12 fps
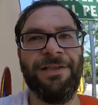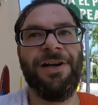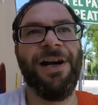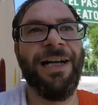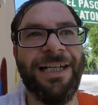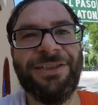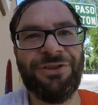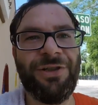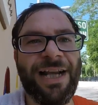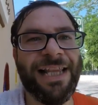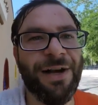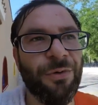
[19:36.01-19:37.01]
All right, let's
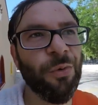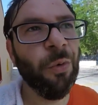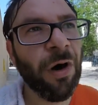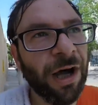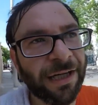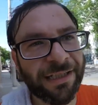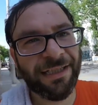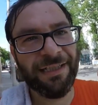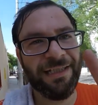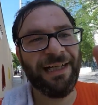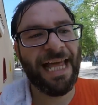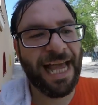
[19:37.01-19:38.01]
try that one
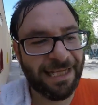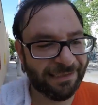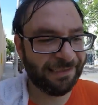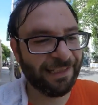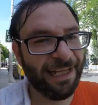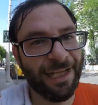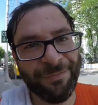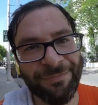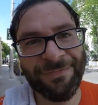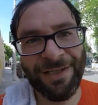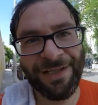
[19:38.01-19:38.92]
last time.